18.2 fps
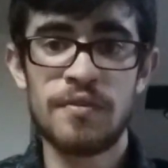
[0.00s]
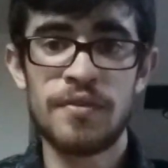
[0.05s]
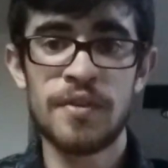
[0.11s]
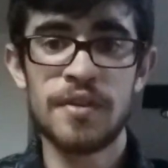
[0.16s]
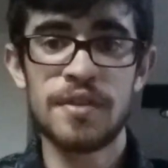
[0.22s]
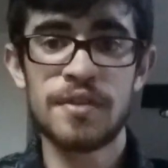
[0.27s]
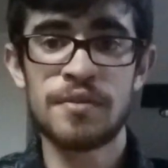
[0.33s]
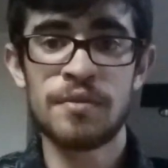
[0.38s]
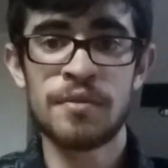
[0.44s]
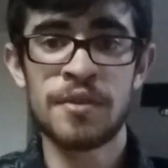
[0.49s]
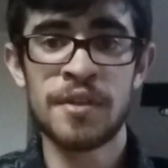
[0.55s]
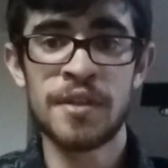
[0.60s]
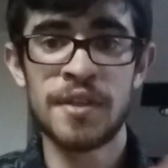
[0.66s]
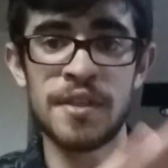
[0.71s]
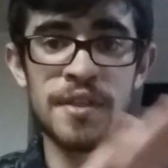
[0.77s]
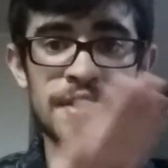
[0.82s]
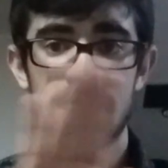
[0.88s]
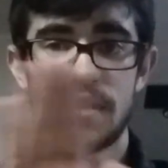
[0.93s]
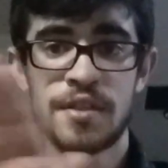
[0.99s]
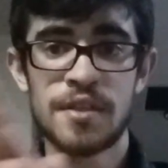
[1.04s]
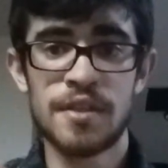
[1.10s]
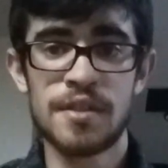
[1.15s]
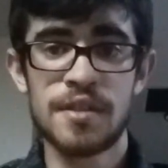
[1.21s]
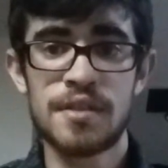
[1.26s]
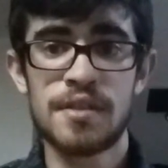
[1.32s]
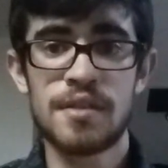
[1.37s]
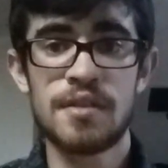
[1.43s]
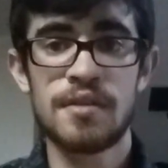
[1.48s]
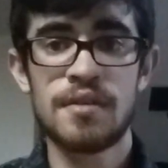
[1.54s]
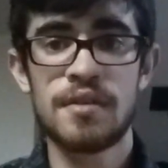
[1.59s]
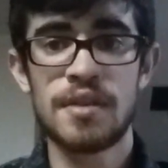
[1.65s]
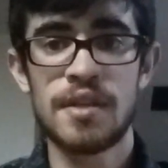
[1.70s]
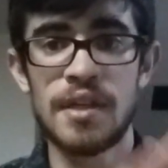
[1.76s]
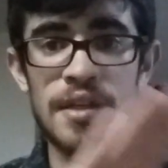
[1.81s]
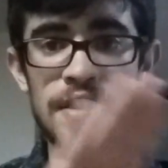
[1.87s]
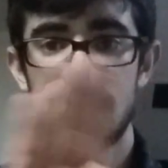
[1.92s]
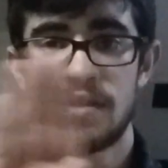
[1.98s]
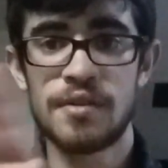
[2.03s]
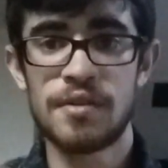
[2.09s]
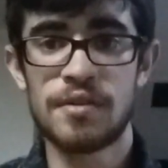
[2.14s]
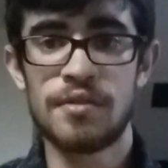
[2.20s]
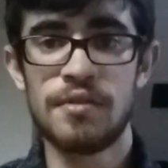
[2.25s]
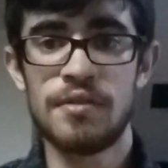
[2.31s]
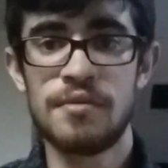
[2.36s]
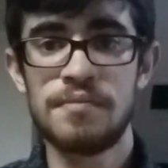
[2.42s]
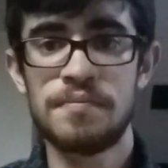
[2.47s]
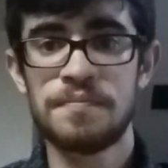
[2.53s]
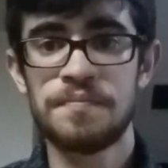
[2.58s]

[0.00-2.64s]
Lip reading: first order is just a circle.